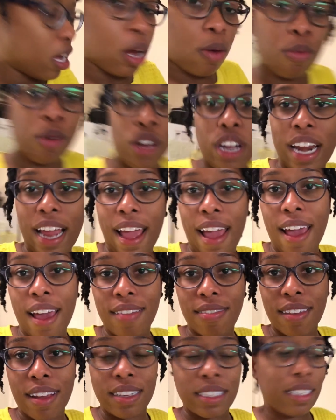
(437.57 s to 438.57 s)
And we're going to
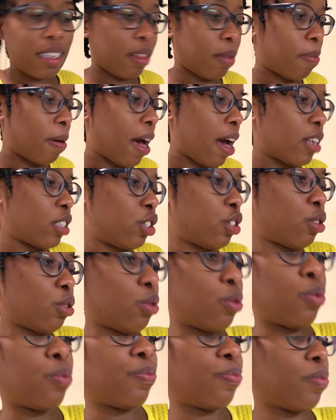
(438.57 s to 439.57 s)
add that to the pot
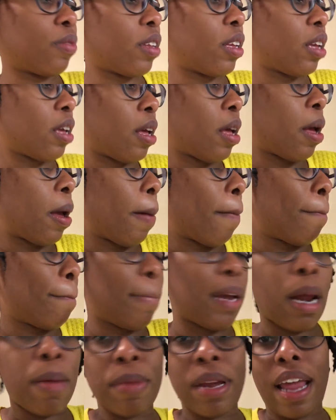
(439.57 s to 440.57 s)
too.
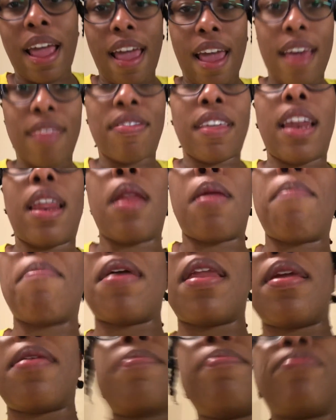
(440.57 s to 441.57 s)
But I'm going to add that in a
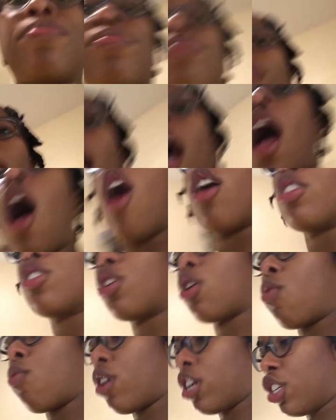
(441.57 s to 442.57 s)
minute. I
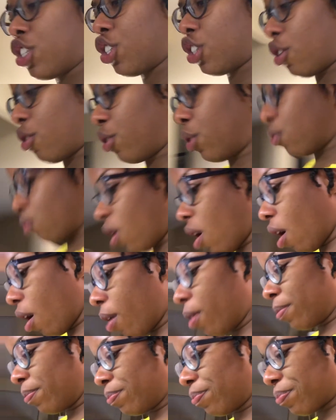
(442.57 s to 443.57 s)
also want to show you
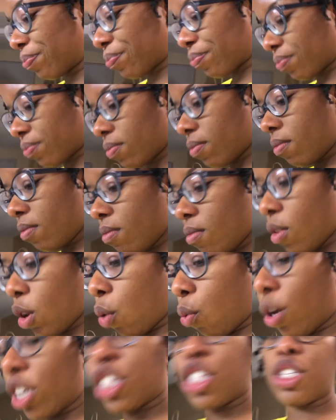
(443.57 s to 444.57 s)
all
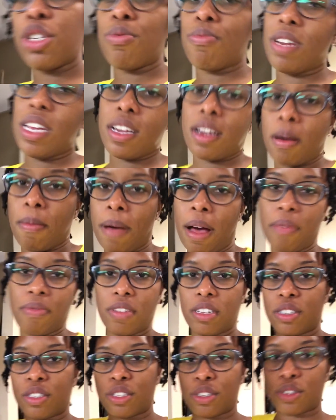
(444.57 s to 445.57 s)
what's unique about
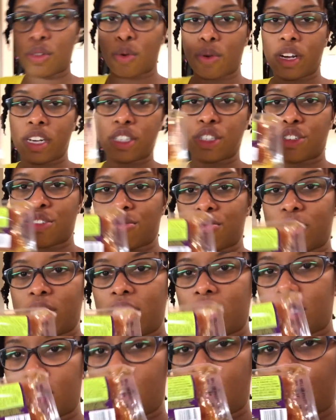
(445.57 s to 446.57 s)
this soy
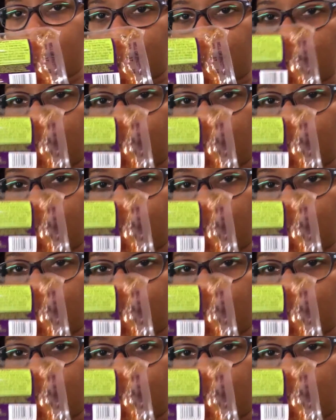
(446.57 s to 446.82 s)
chorizo.